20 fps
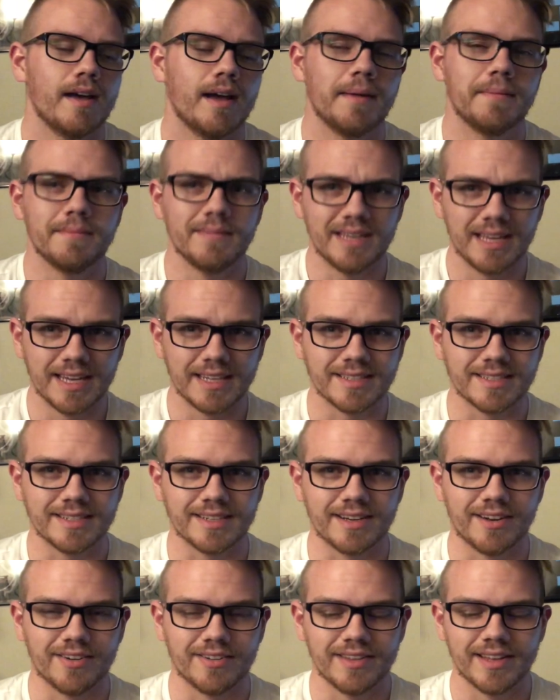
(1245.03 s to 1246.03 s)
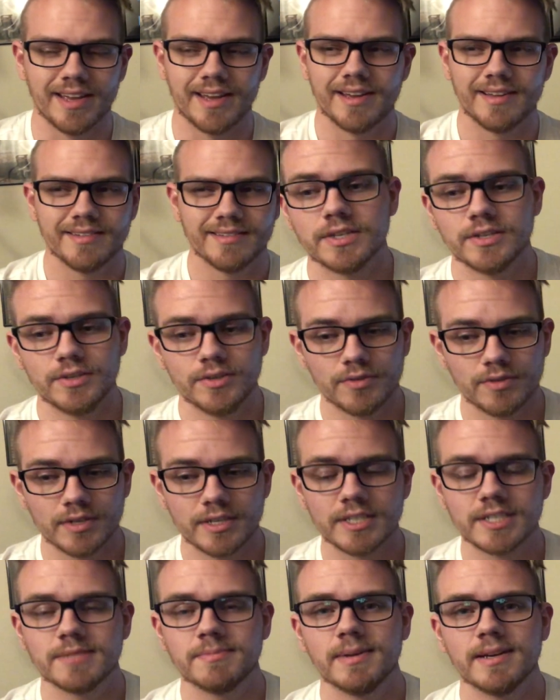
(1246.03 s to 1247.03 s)
I'm guessing on that. You
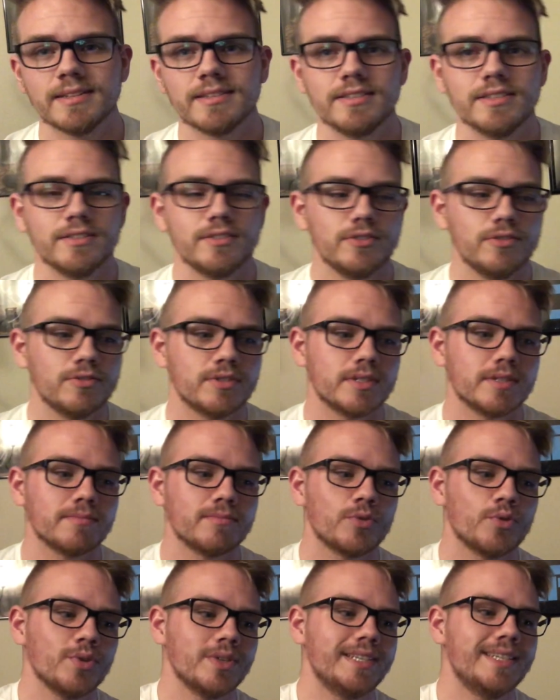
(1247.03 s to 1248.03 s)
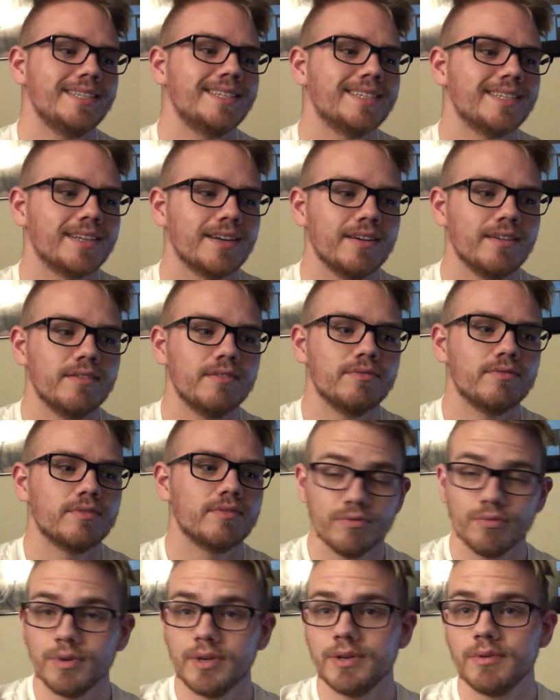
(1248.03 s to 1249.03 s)
can expect to do some critiquing of
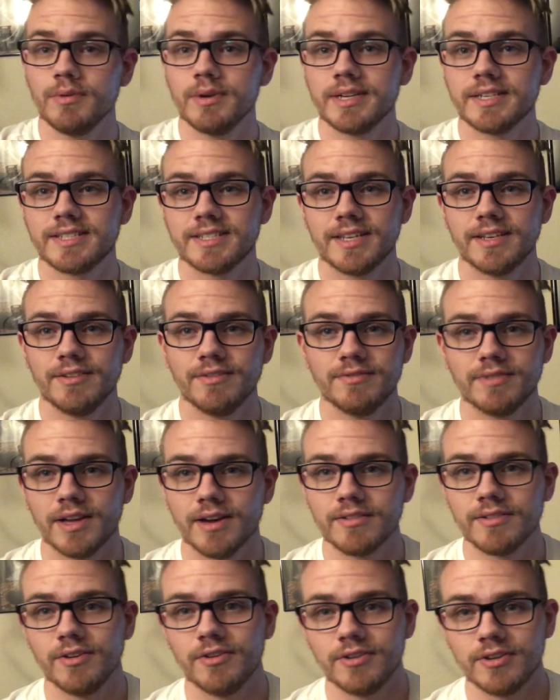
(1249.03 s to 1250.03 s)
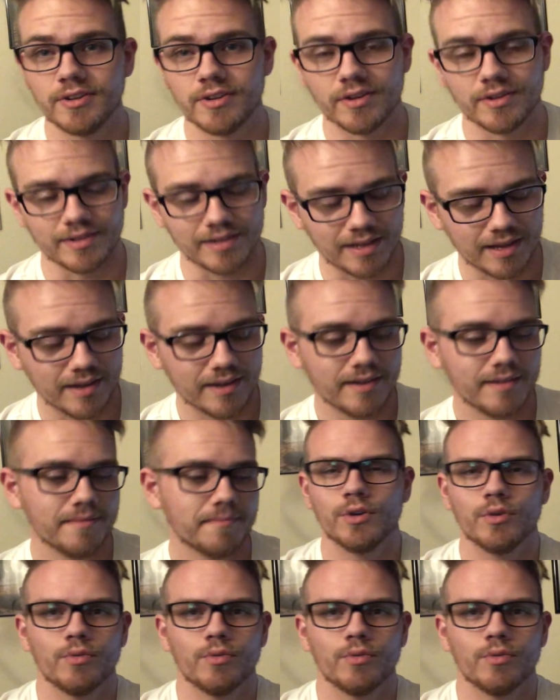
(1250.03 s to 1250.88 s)
free rigs that you've downloaded online,